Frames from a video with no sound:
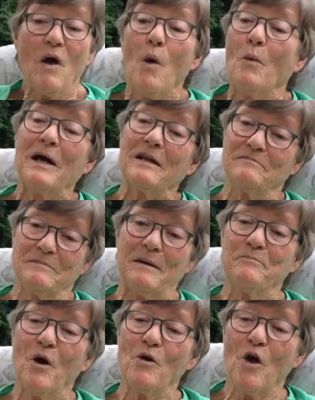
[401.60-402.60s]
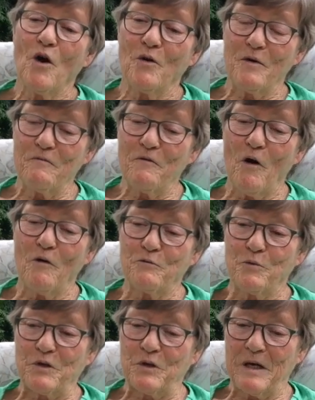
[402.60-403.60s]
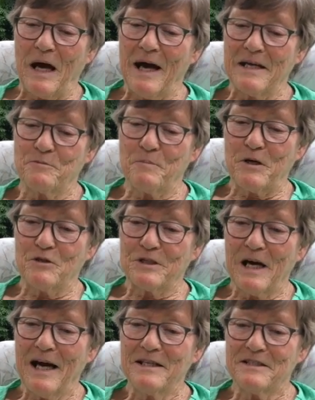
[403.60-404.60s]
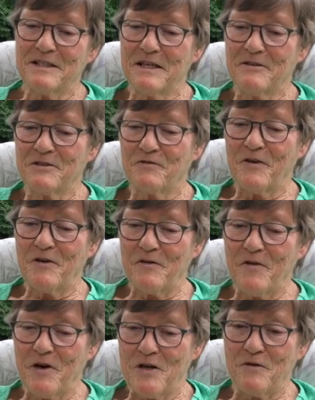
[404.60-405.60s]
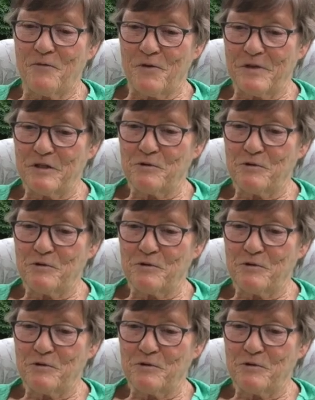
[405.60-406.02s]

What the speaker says: Well, I'm no longer involved with guides, because guides here is very, very different.